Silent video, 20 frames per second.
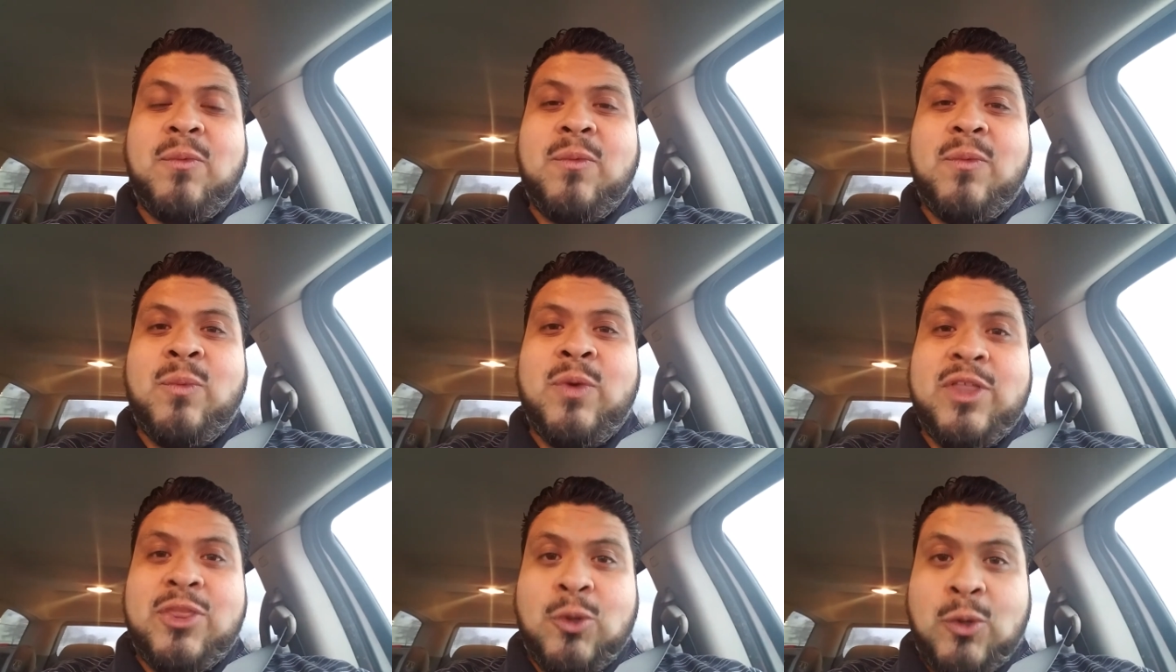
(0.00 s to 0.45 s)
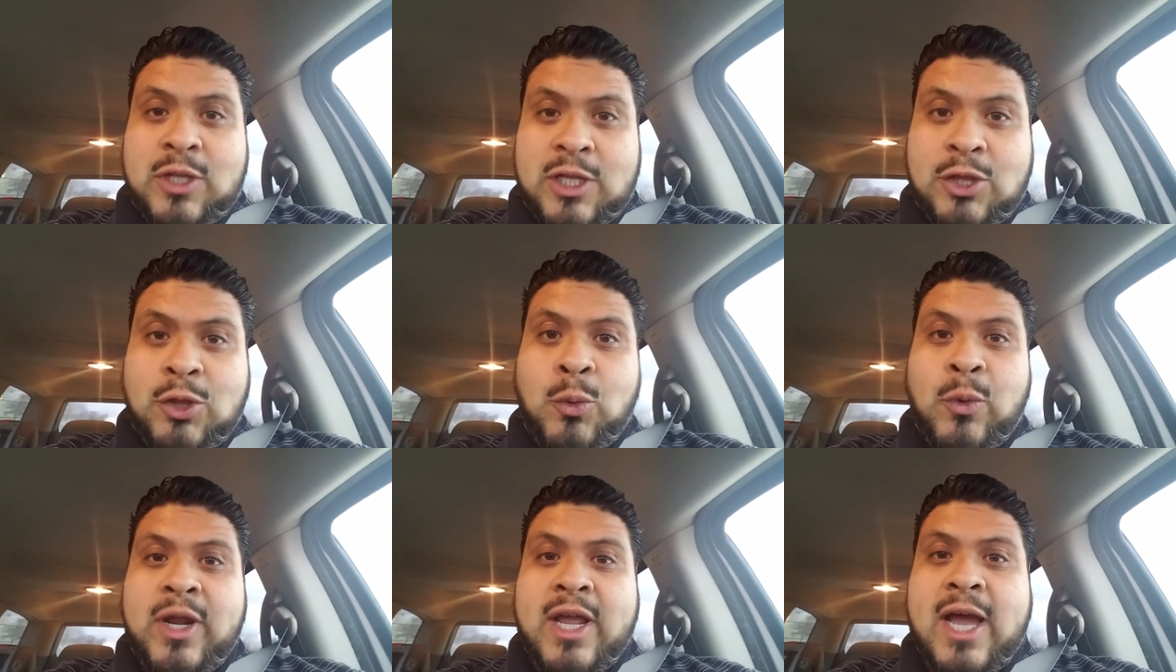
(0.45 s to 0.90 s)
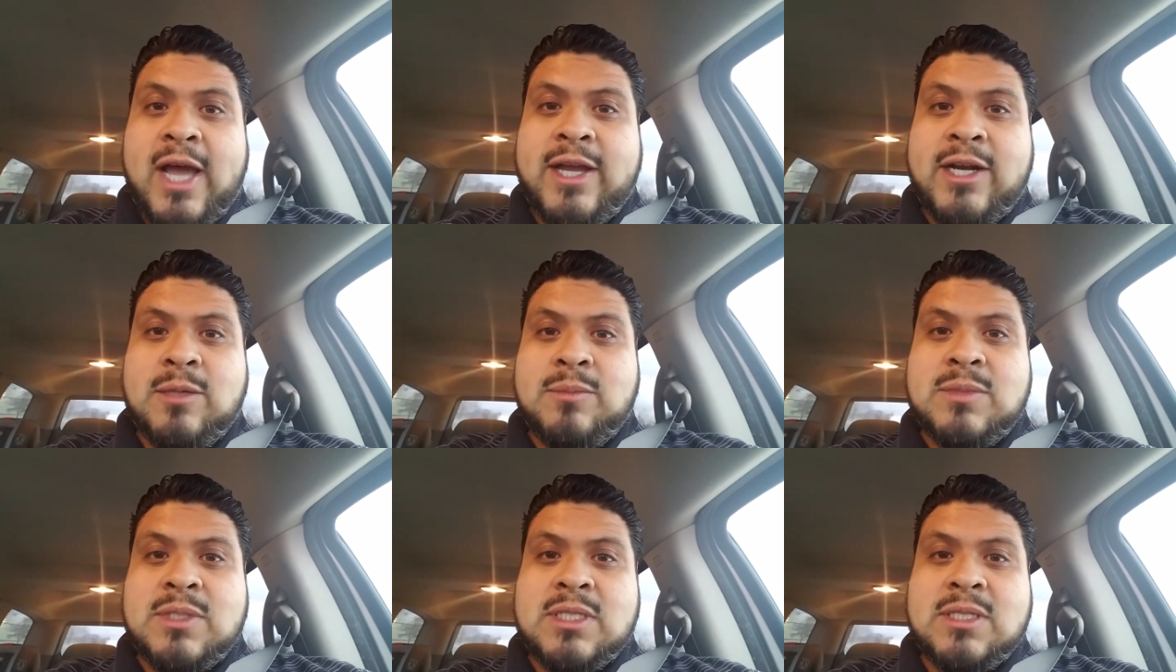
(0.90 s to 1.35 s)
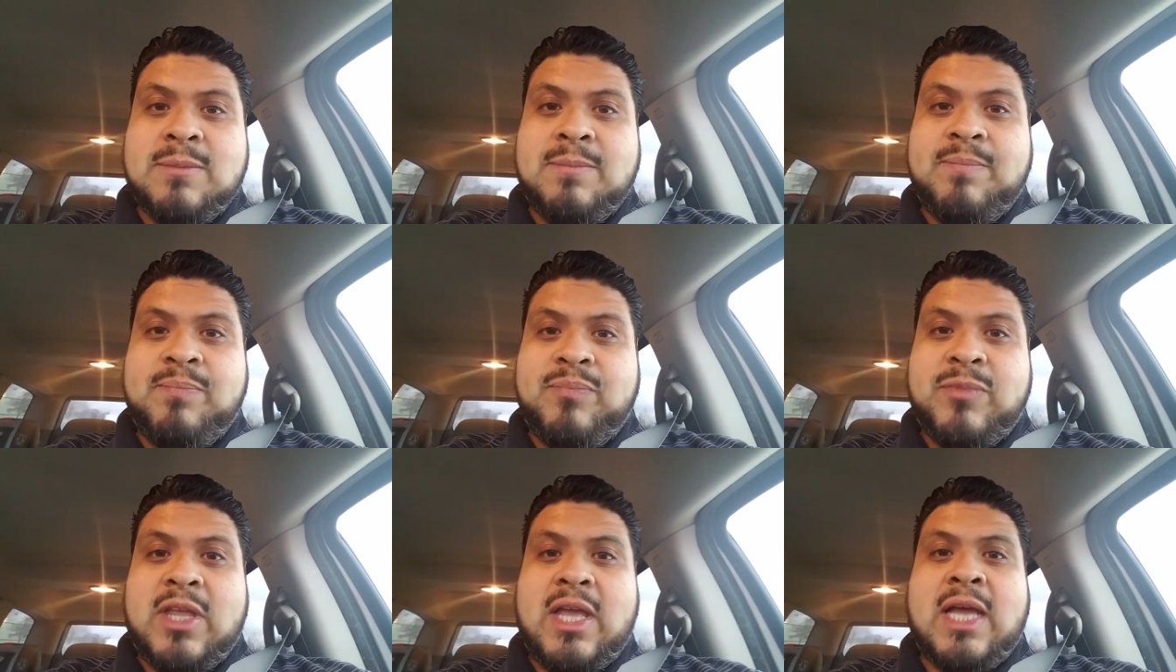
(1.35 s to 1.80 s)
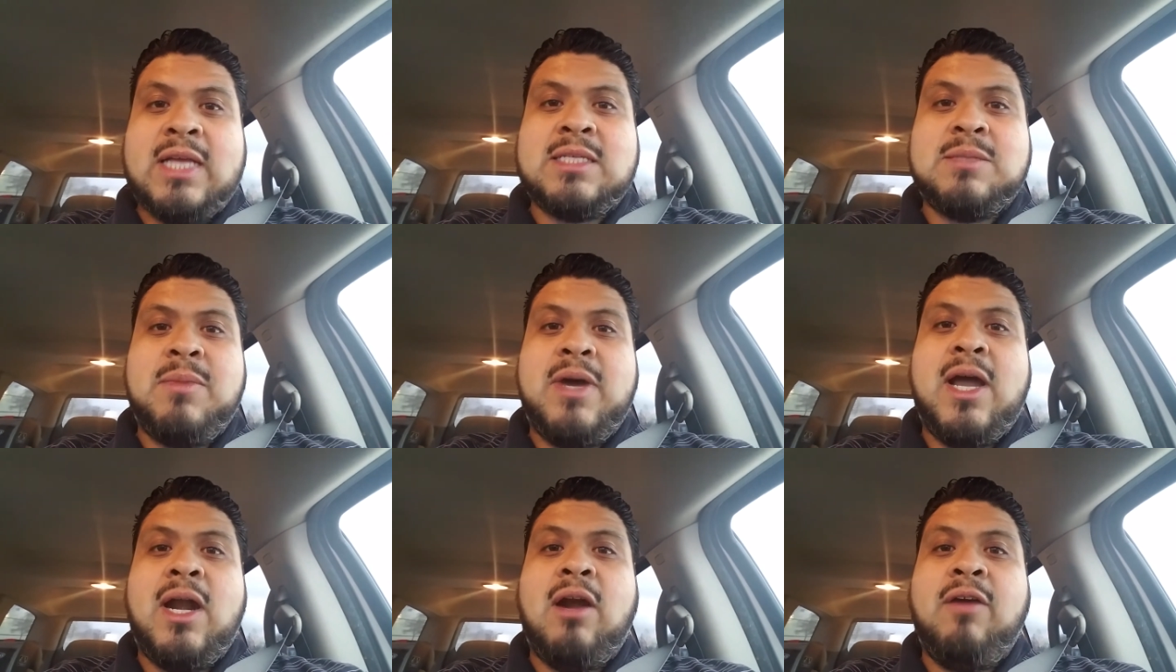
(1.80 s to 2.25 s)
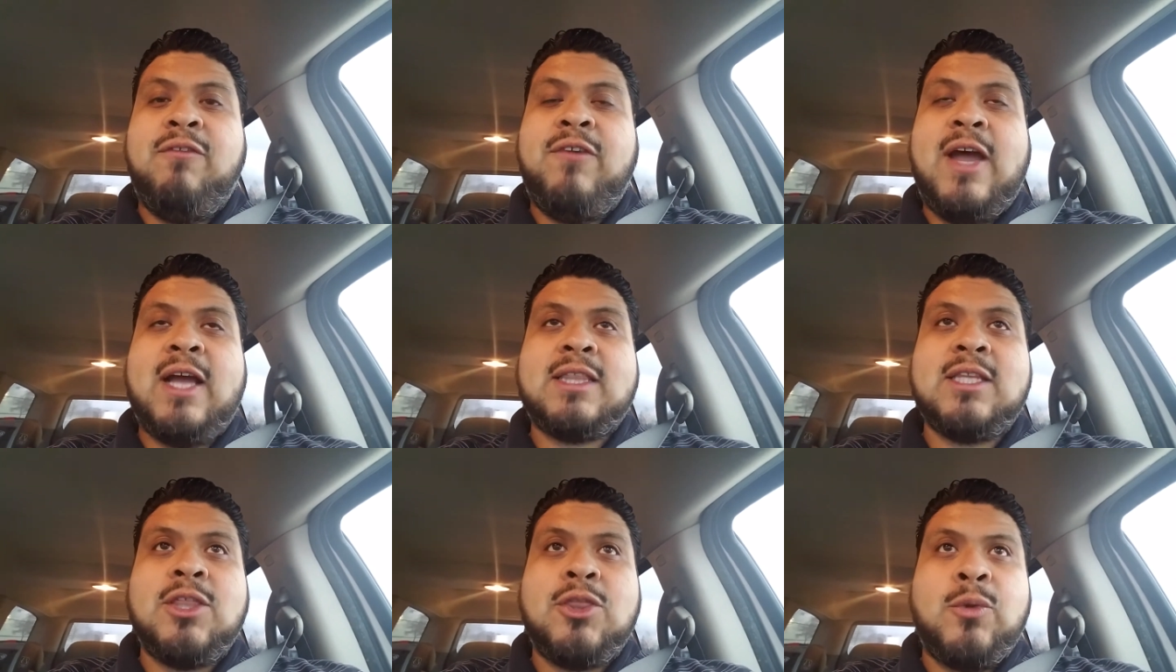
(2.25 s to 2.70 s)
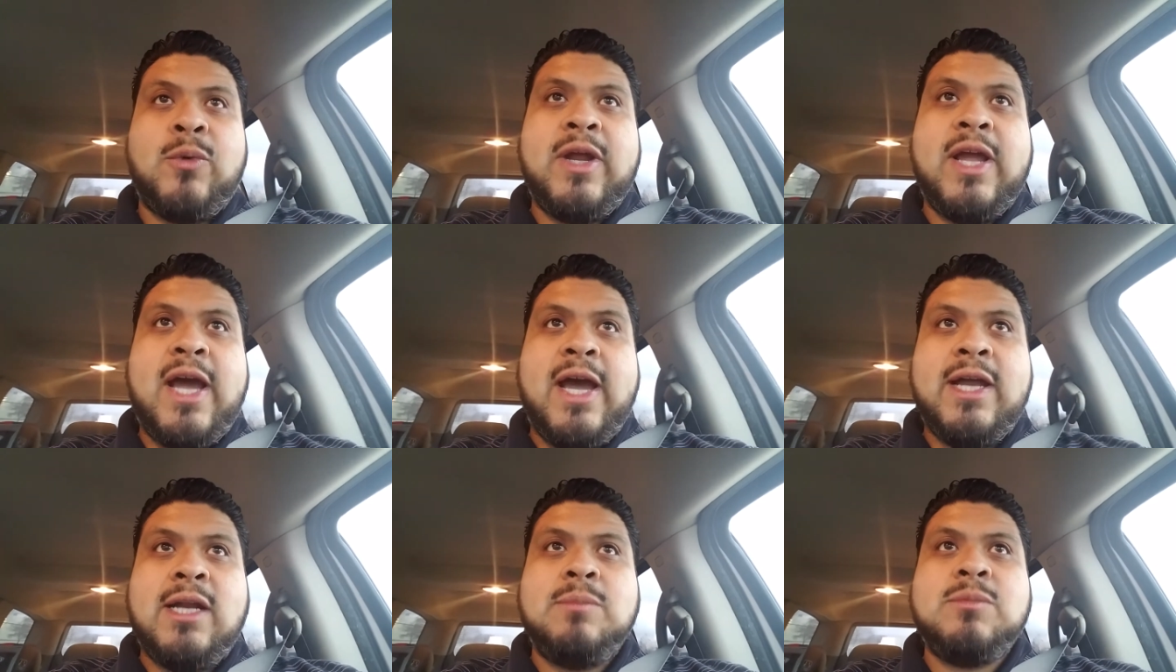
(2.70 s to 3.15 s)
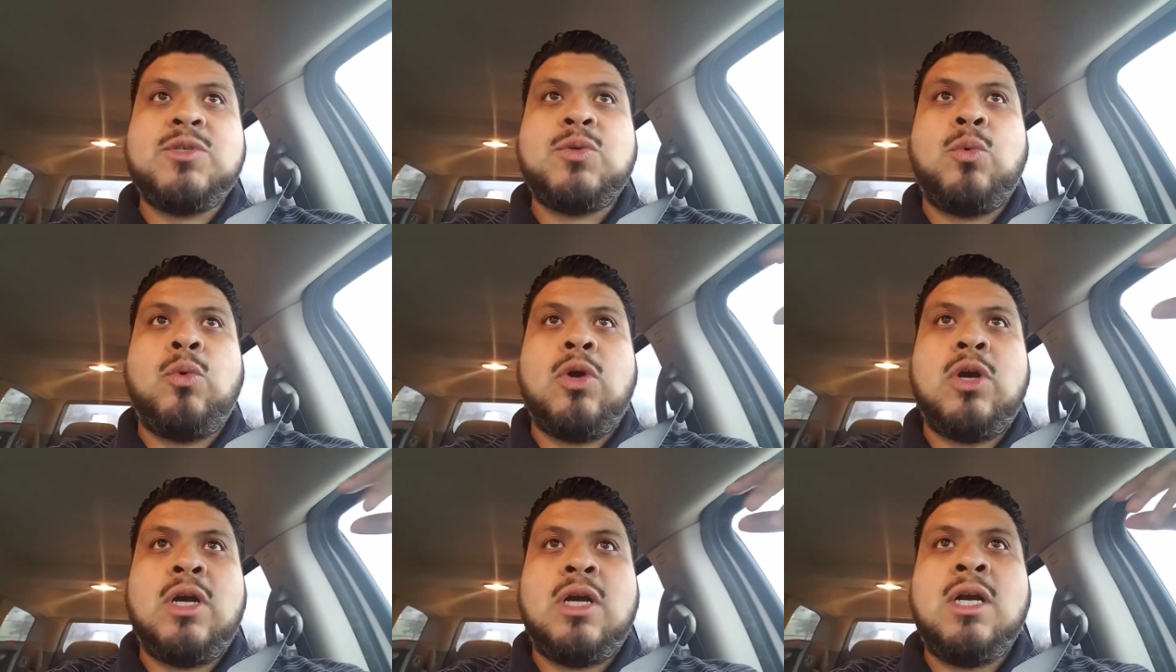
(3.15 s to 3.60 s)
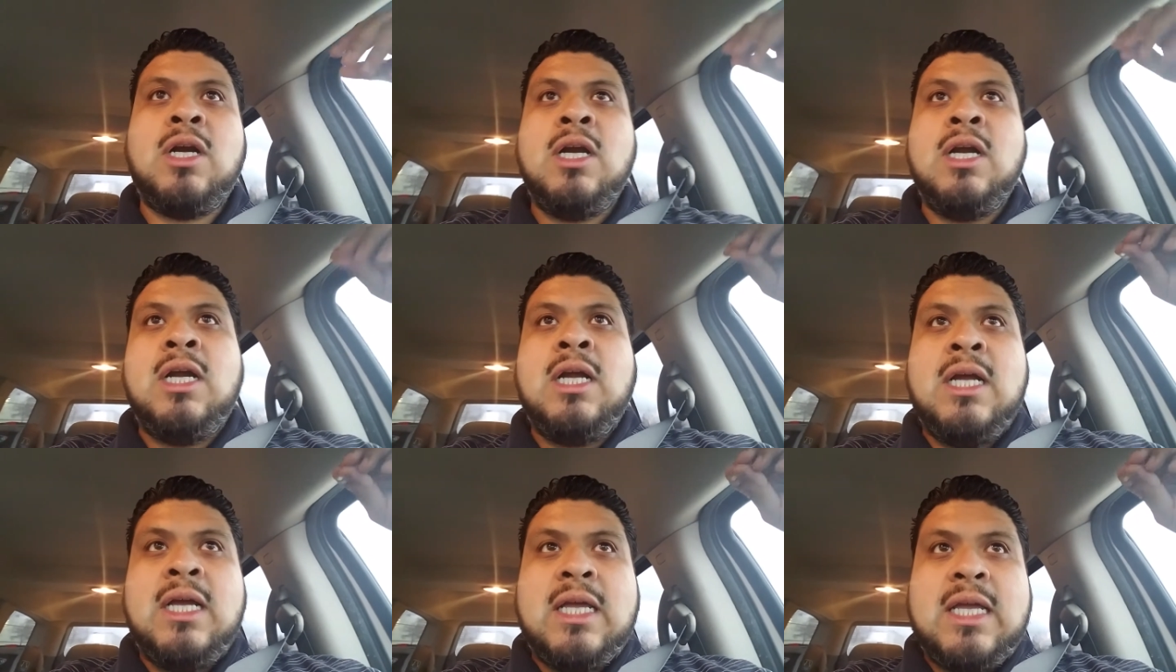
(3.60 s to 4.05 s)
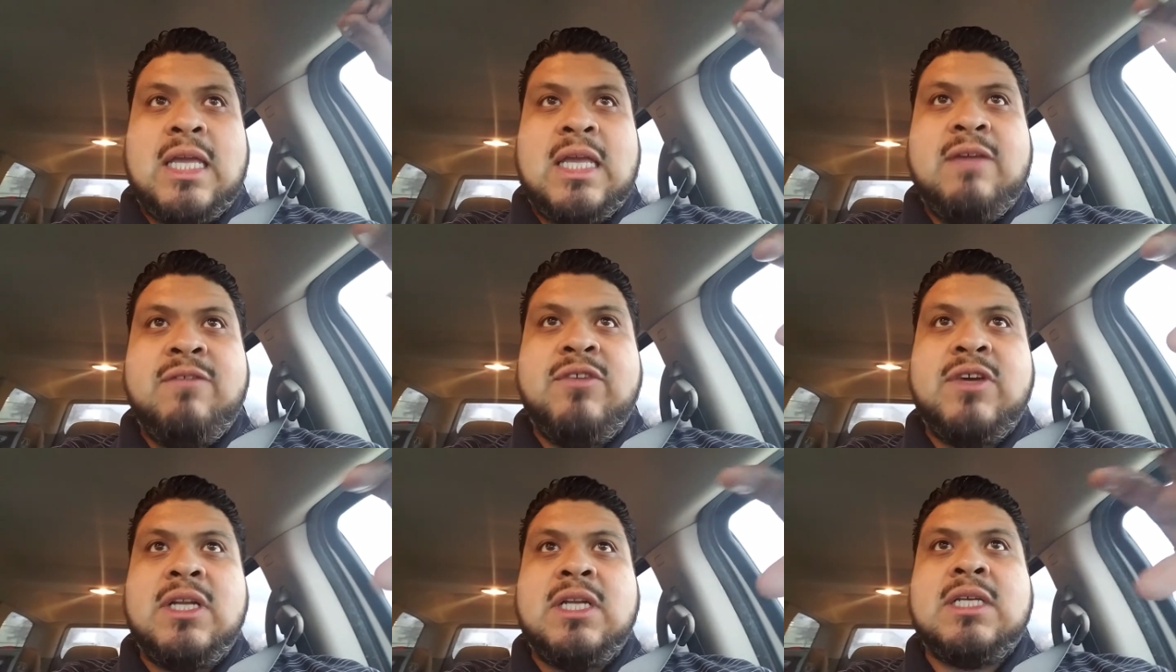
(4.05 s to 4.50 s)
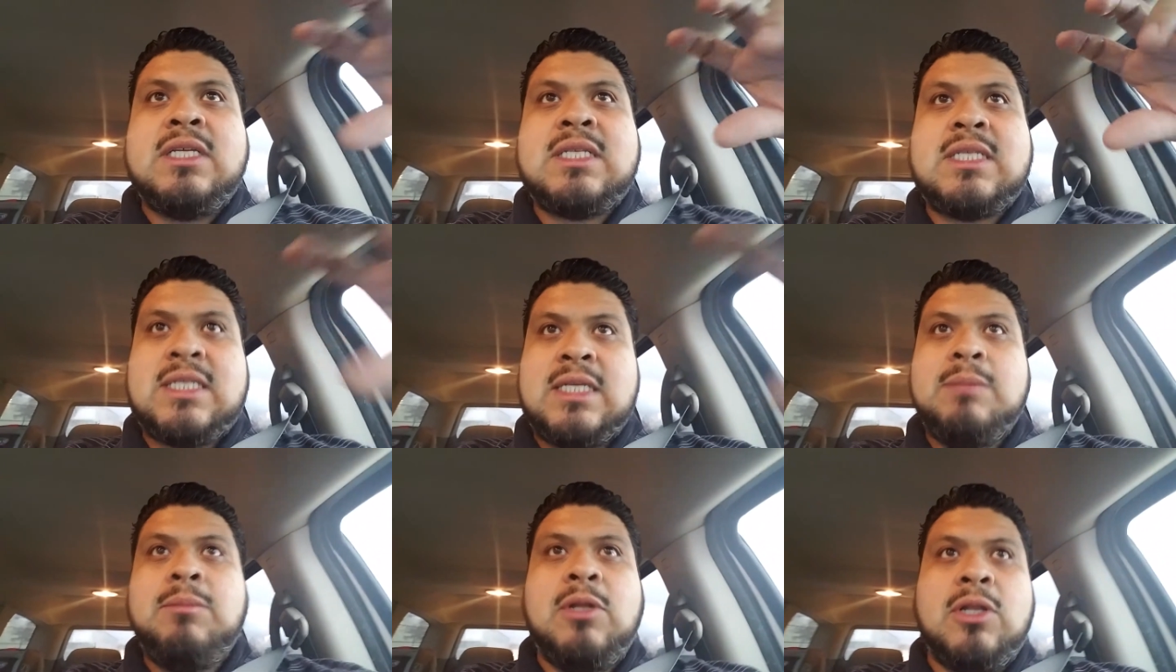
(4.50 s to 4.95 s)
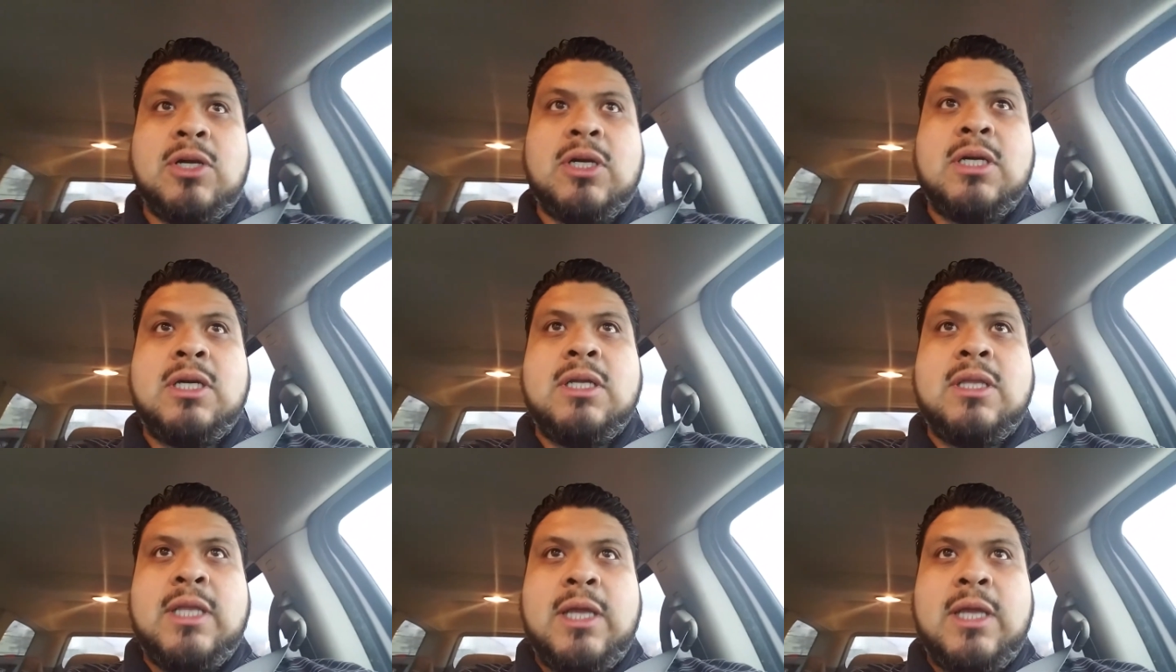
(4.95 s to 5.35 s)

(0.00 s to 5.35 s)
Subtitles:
with only 3 items. As a matter of fact, the 3 items were even similar.